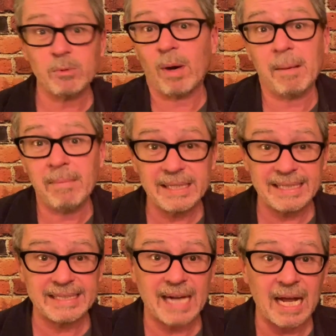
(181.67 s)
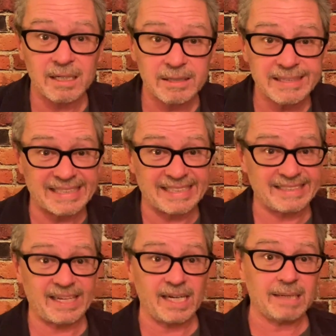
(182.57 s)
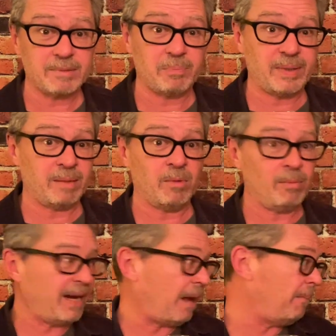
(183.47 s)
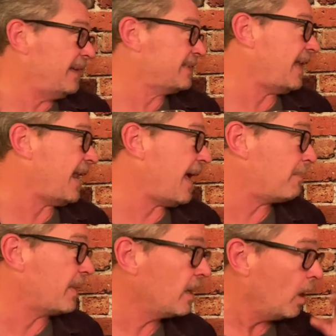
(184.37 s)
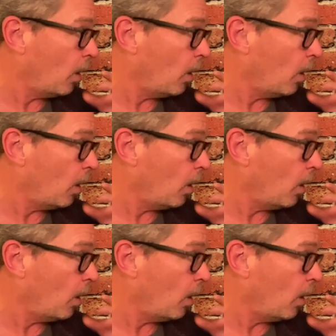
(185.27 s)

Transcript: You want $1 million to study up to be a mermaid? I'll make that happen.